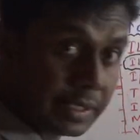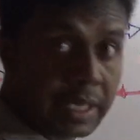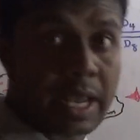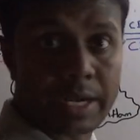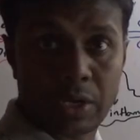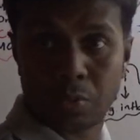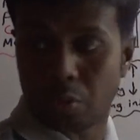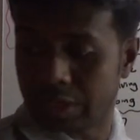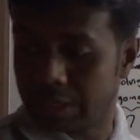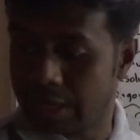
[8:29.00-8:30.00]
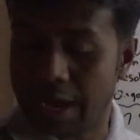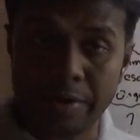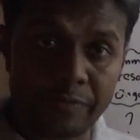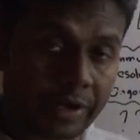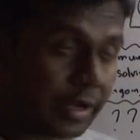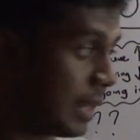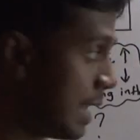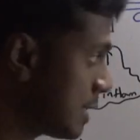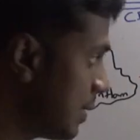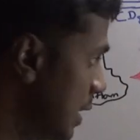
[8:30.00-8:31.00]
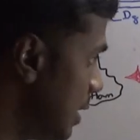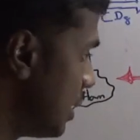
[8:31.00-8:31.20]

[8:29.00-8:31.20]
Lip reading: C-reactive protein and ferritin as well.